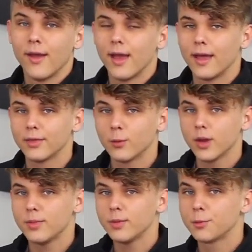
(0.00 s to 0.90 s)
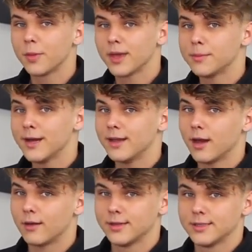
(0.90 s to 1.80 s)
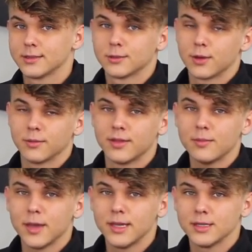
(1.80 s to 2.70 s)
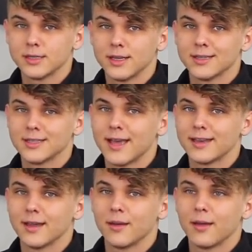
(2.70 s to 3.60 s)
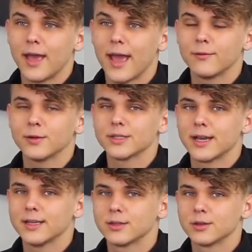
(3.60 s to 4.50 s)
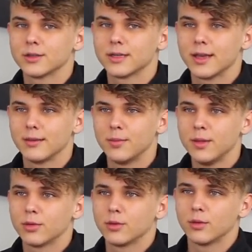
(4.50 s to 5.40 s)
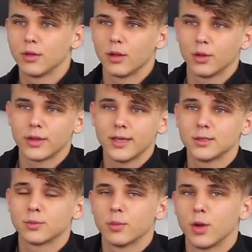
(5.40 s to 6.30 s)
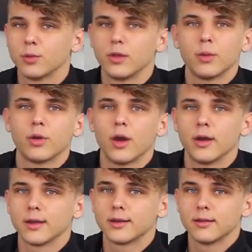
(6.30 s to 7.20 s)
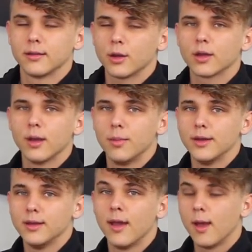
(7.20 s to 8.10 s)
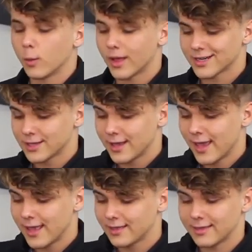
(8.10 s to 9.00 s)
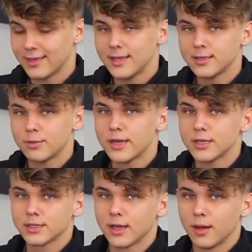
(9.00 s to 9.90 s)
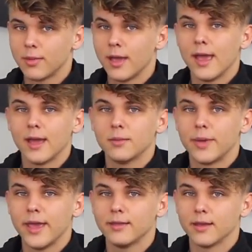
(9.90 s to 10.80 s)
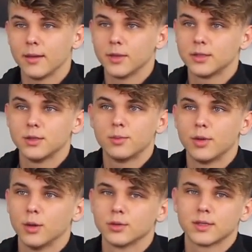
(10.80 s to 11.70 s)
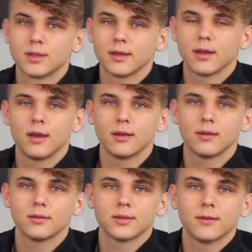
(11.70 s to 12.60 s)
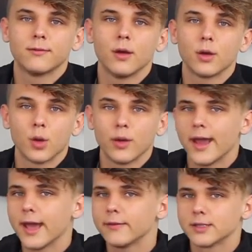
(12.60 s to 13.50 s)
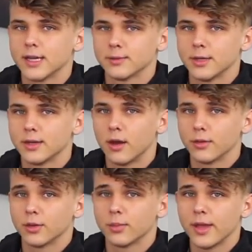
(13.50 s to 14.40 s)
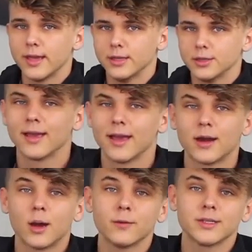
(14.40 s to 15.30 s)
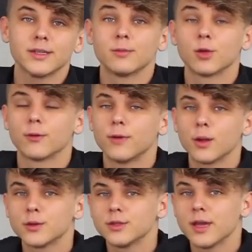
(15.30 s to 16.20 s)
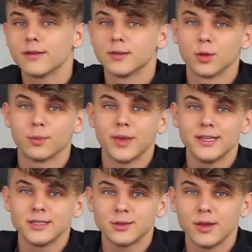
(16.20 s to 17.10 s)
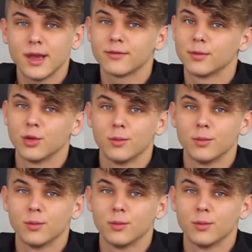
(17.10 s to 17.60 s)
And the way people make money off these Instagram theme pages is that advertisers and people looking to promote their product, their company, will actually hit these pages up and pay them to post a photo and advertisement on their page. And obviously the more followers you have, the more pages you have, the more